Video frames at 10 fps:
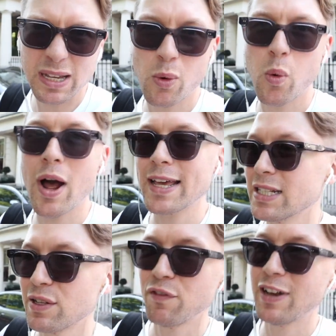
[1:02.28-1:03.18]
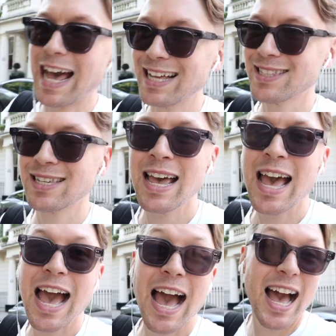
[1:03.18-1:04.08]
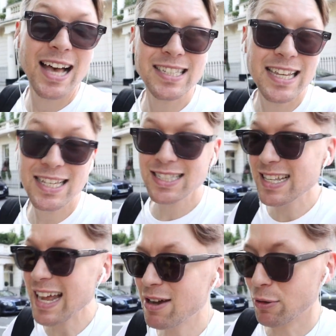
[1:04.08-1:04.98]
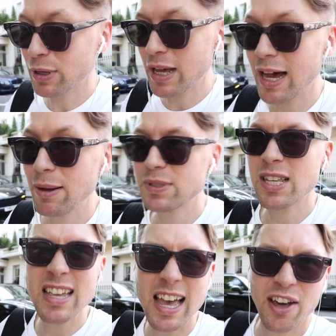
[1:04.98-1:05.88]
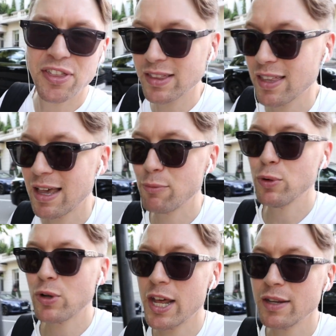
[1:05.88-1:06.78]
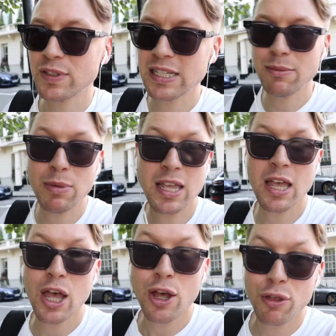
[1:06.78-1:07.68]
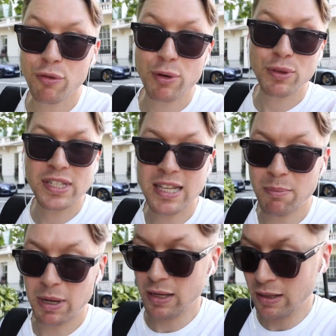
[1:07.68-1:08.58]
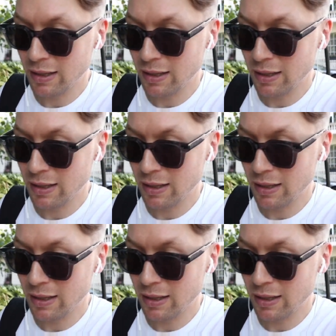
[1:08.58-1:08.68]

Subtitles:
be quite as flat as it is now. So yeah, I think that will kind of see me through the summer.